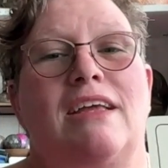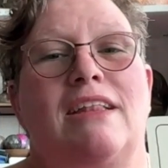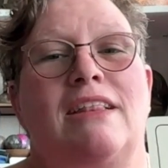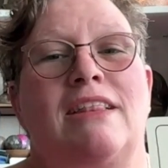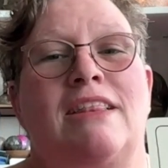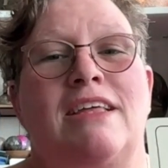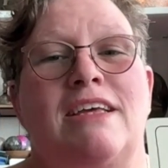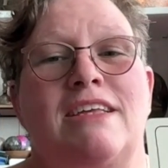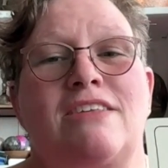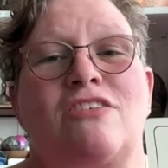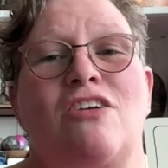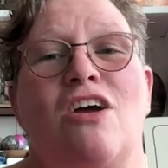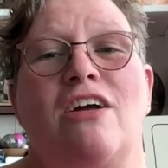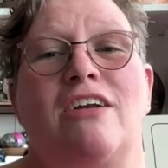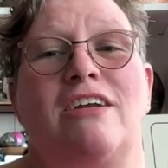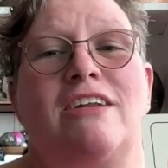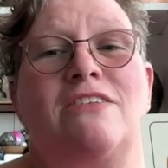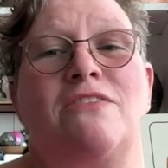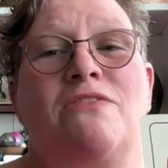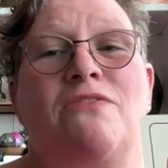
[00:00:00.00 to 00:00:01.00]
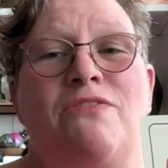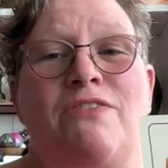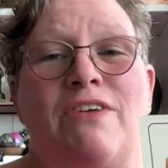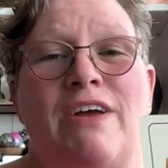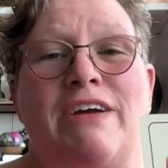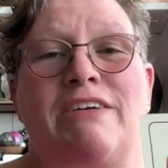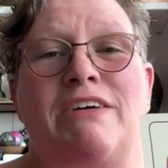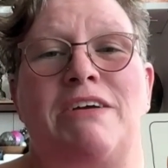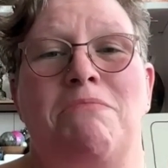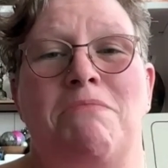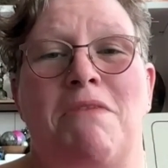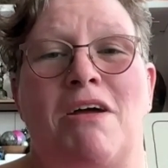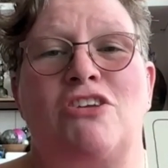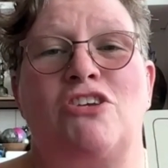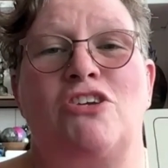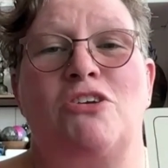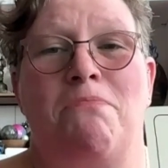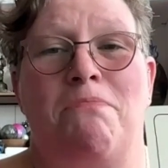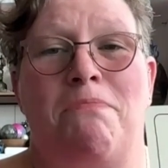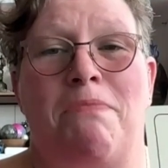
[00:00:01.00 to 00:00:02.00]
this card is very
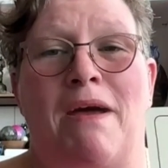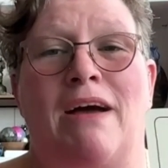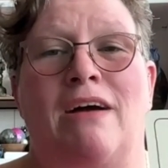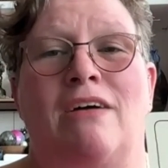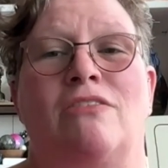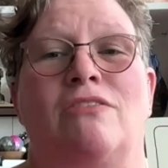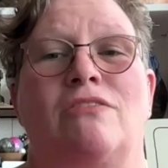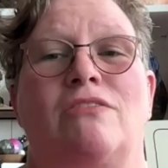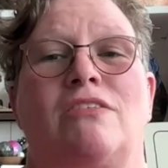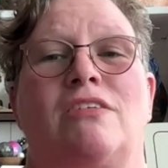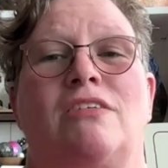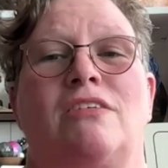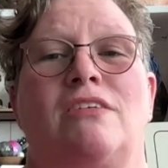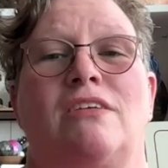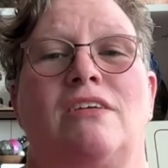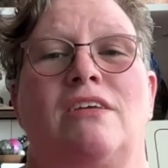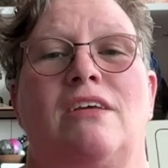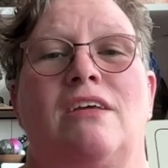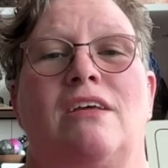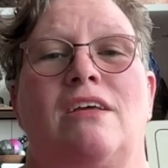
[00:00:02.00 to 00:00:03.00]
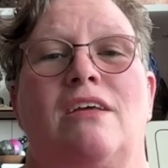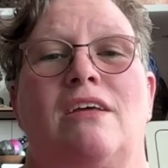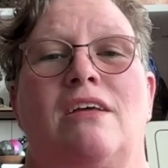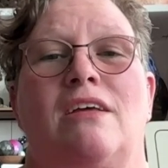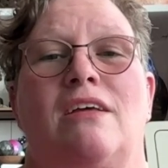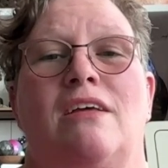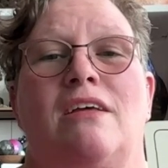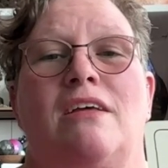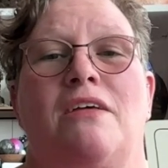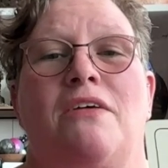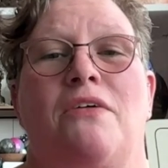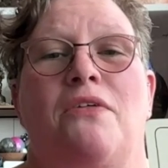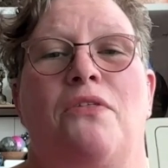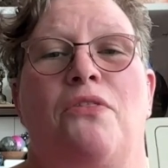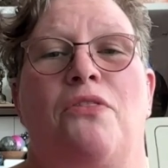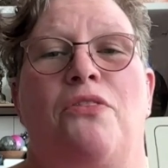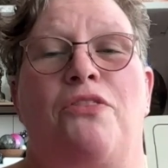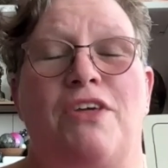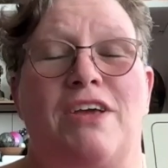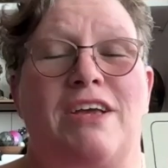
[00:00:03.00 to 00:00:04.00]
much about
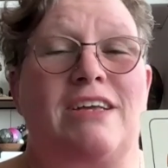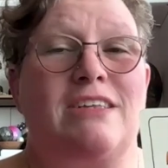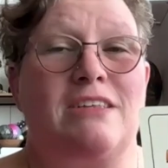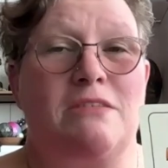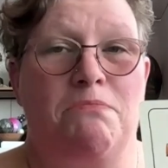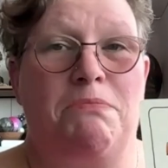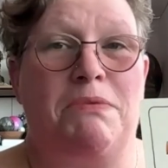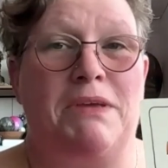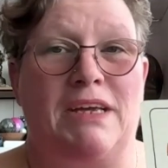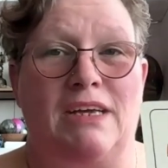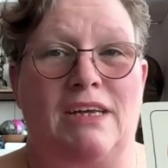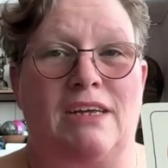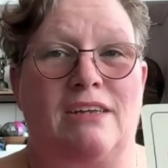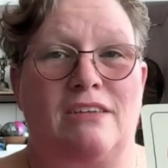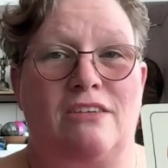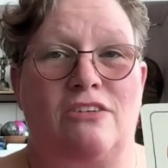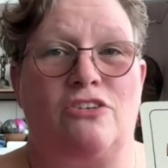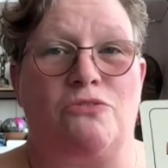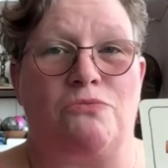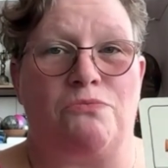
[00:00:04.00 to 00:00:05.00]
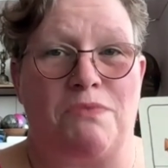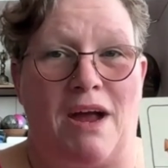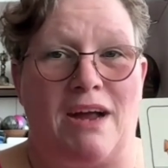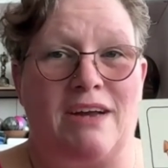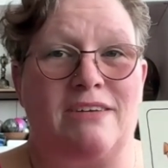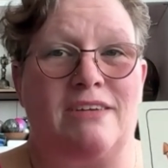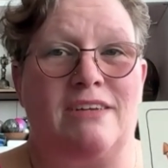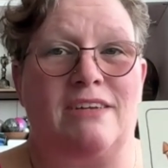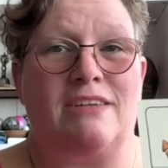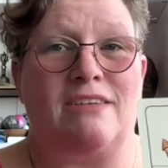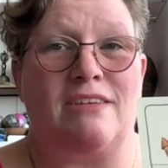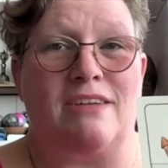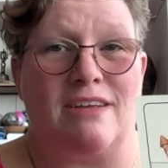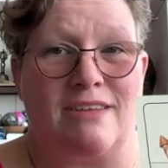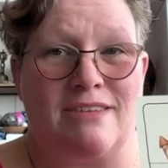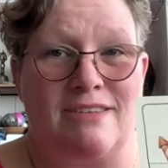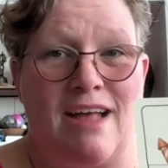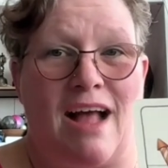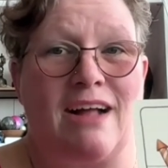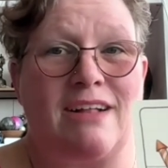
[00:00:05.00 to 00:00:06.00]
things being directed
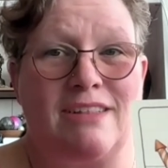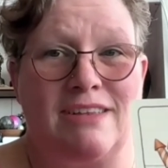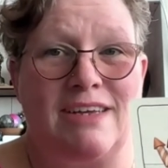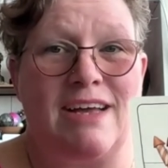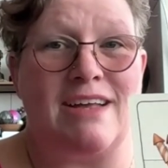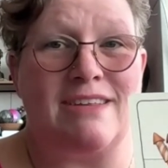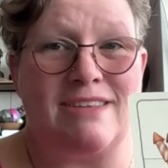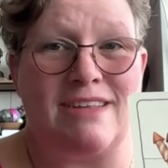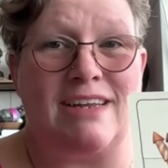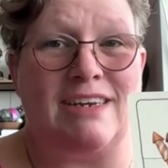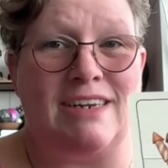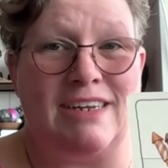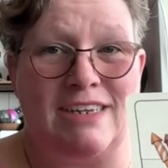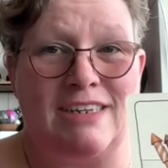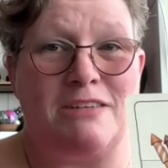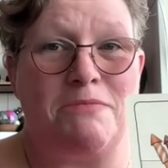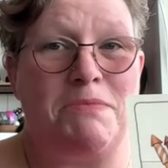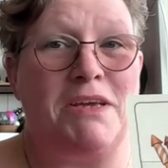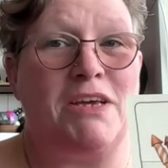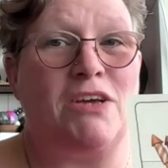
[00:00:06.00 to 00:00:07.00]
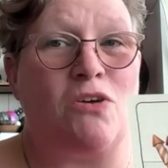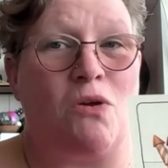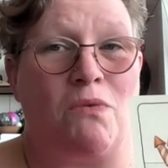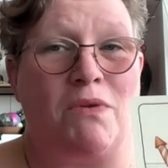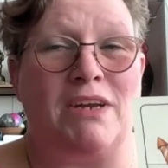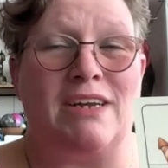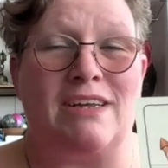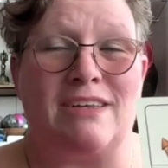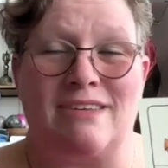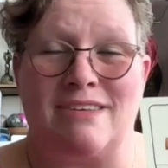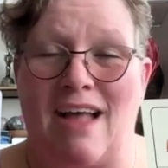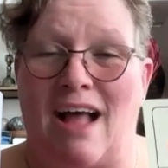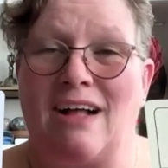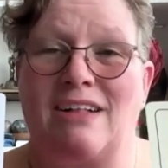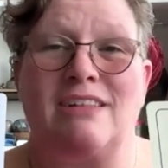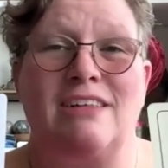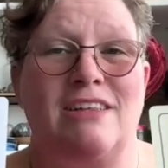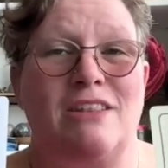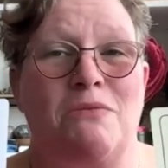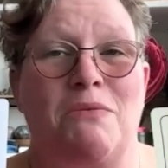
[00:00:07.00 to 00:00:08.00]
exactly as they need to be, going
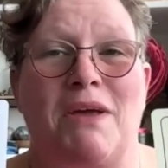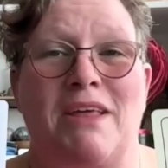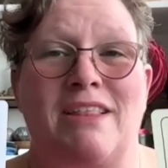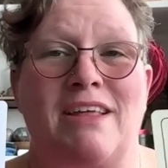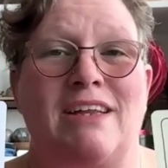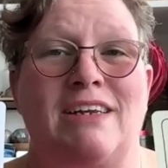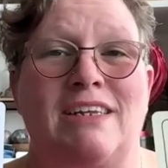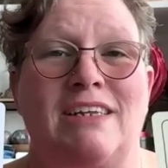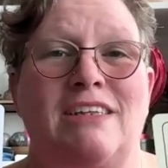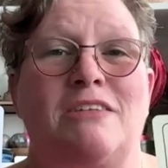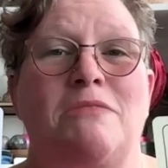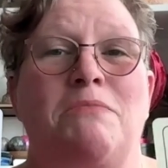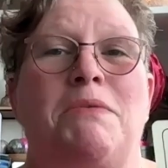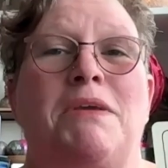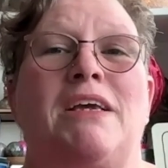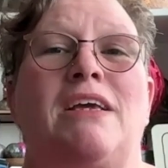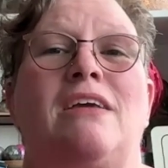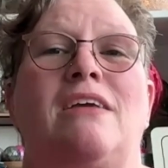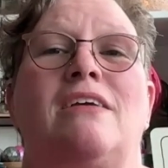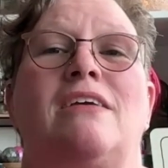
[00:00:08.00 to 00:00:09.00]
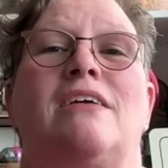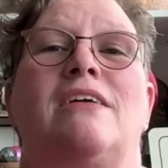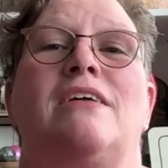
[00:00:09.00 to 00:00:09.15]
exactly the way they need to be,